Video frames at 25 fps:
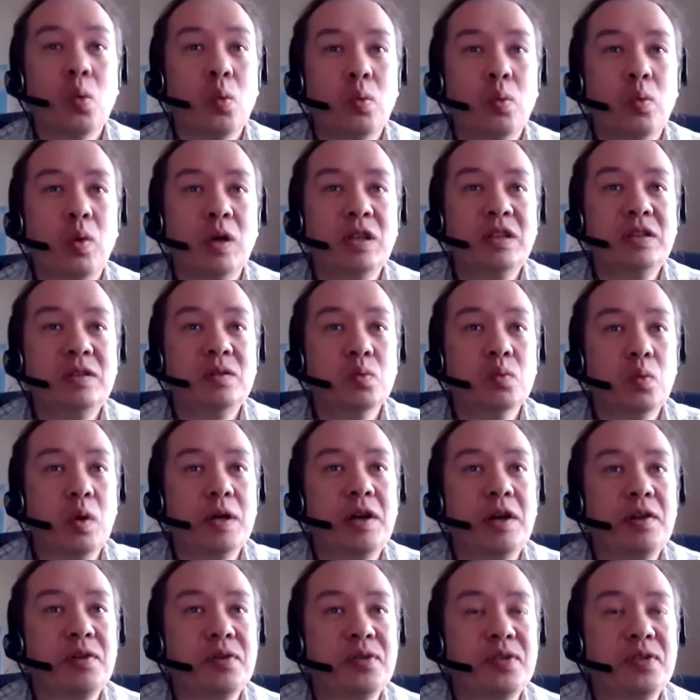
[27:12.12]
One one
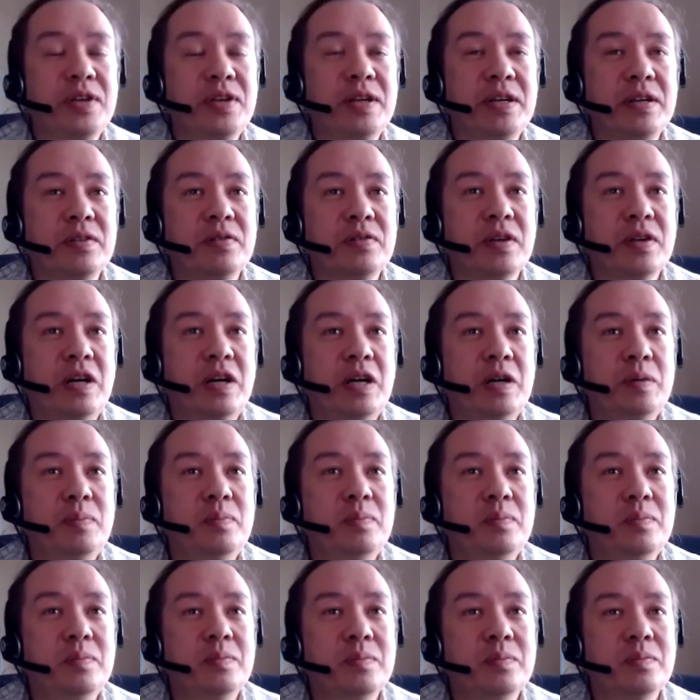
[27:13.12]
other thing that
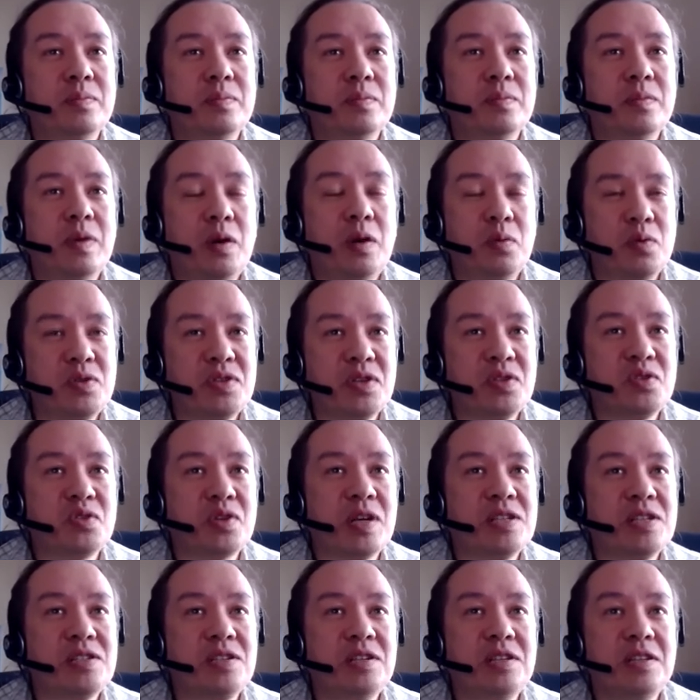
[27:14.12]
I'm I was
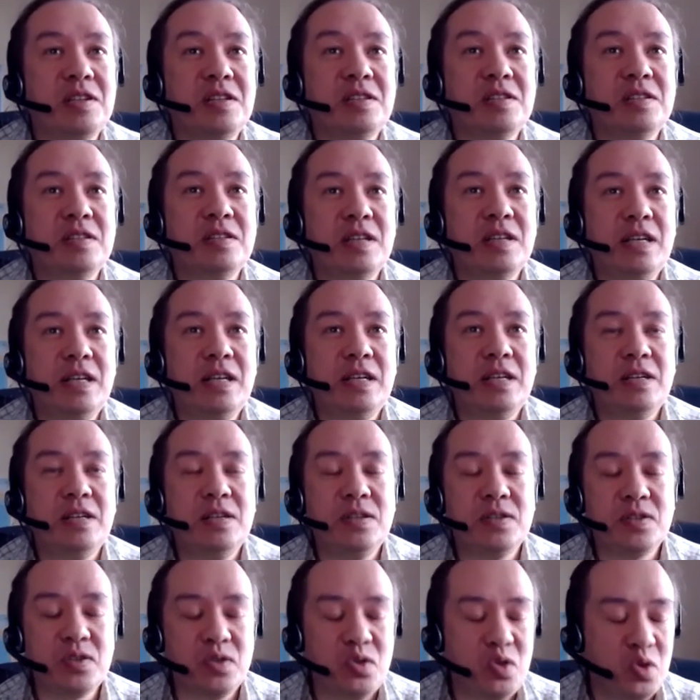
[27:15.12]
interested in
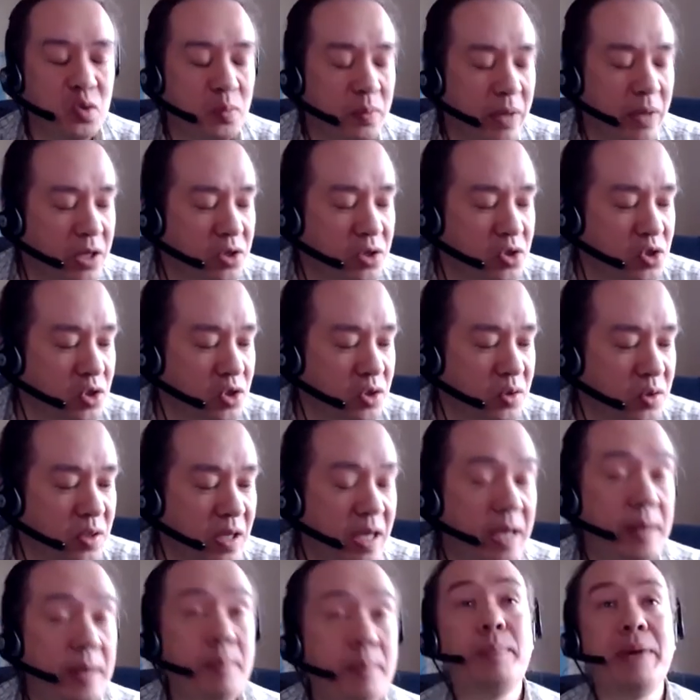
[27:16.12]
is you mentioned
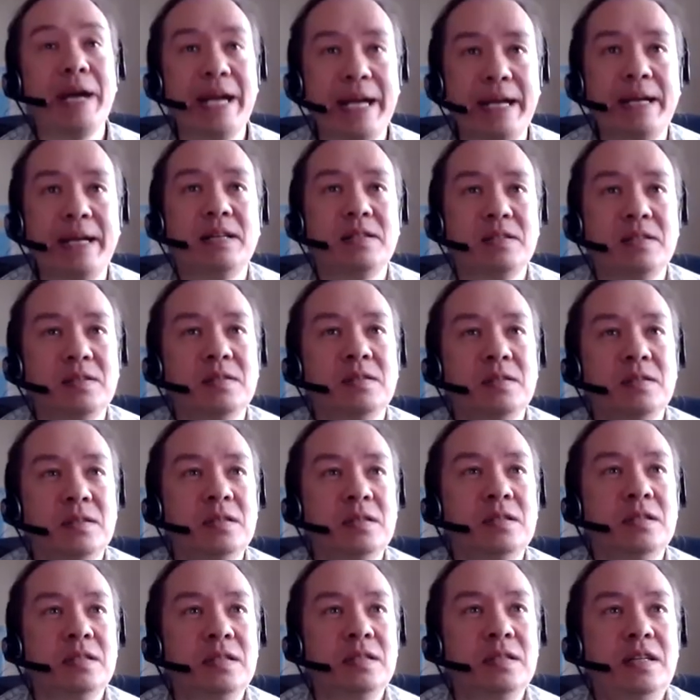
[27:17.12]
impact
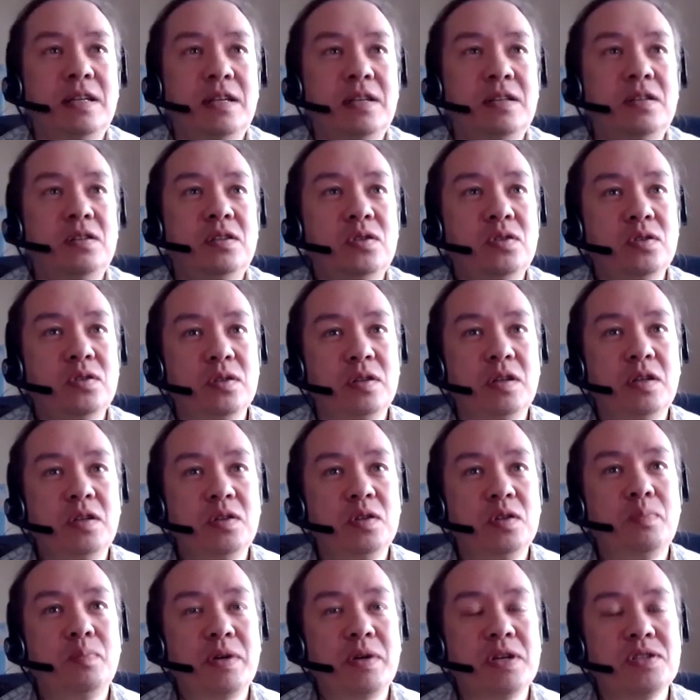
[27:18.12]
in
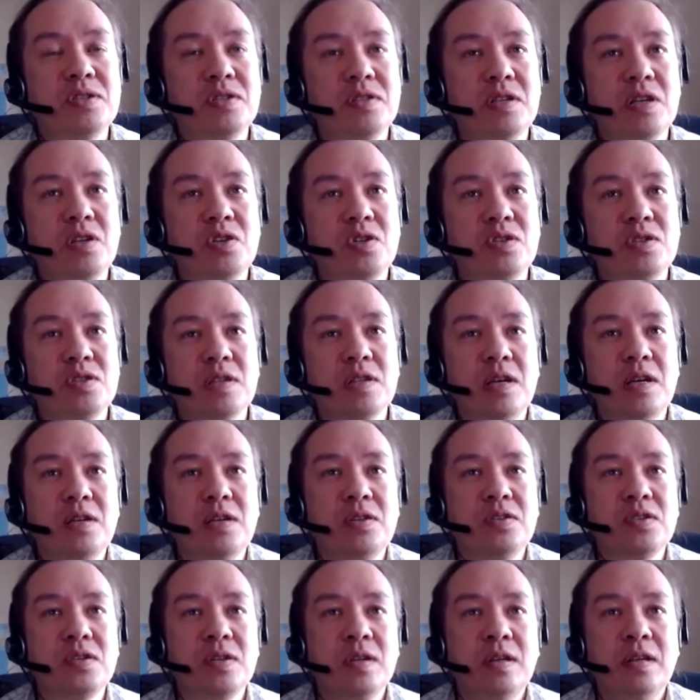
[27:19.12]
in the presentation
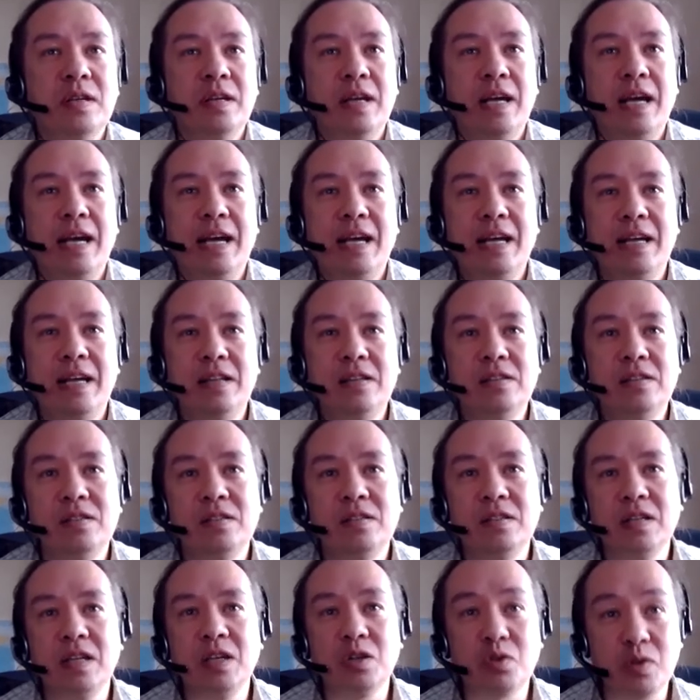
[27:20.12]
slides, and
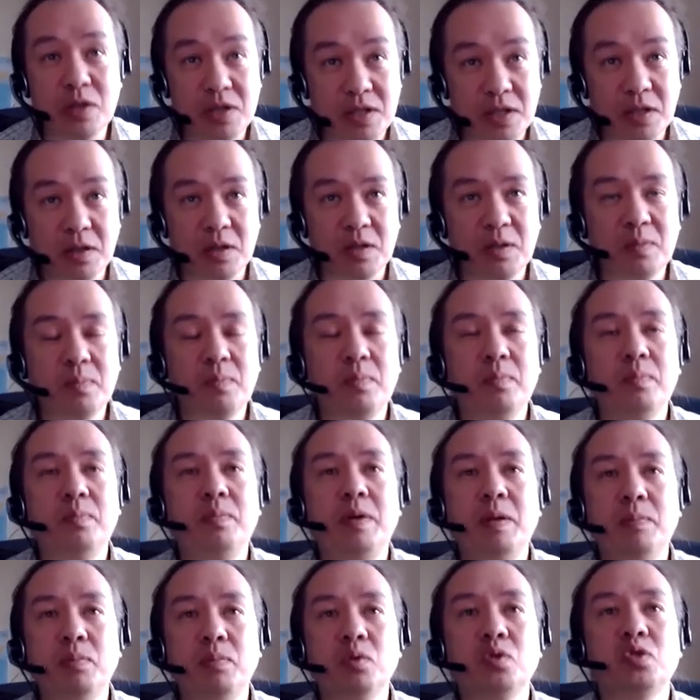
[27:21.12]
increasingly
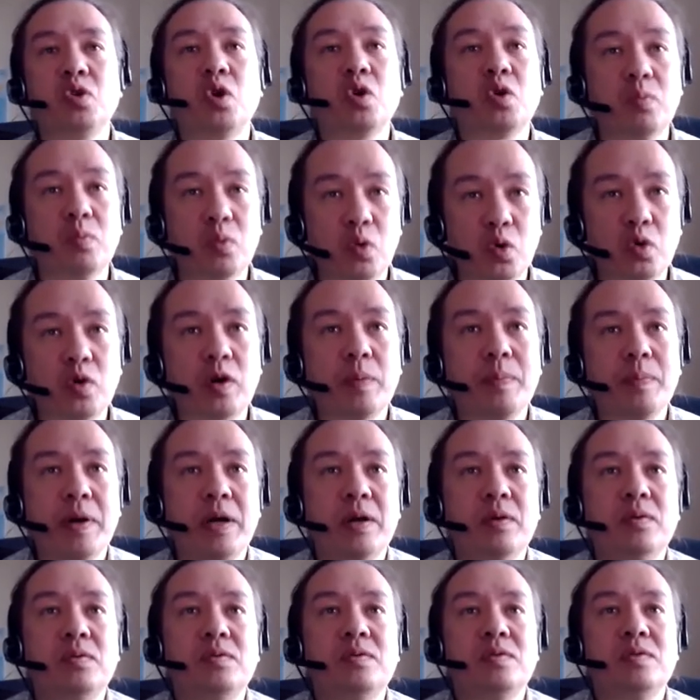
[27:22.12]
people talk more
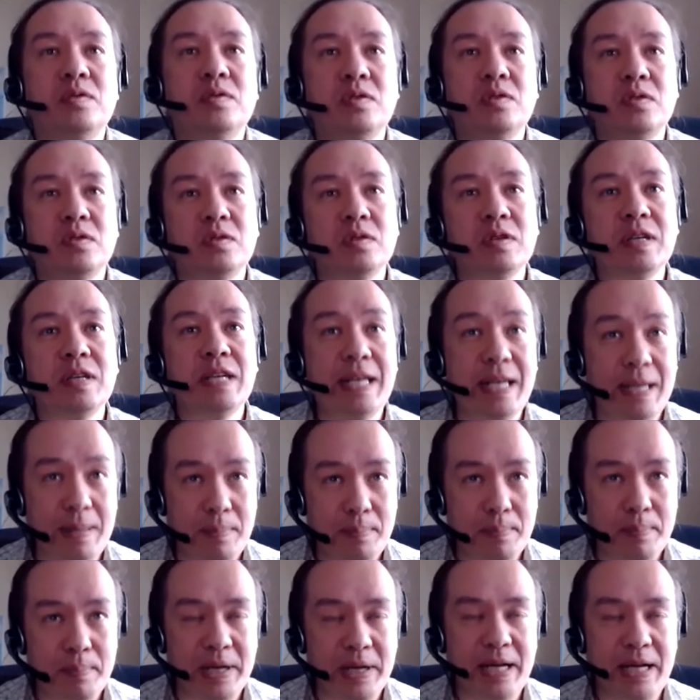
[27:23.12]
about
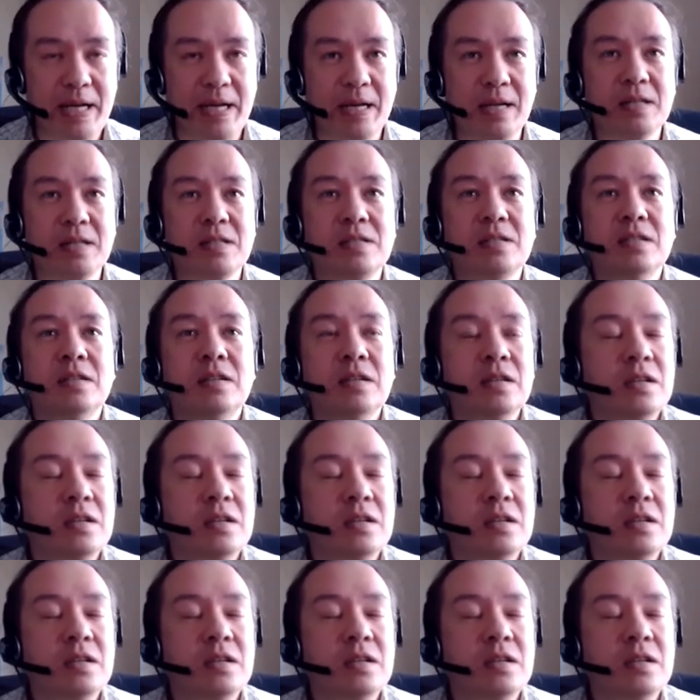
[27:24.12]
impact.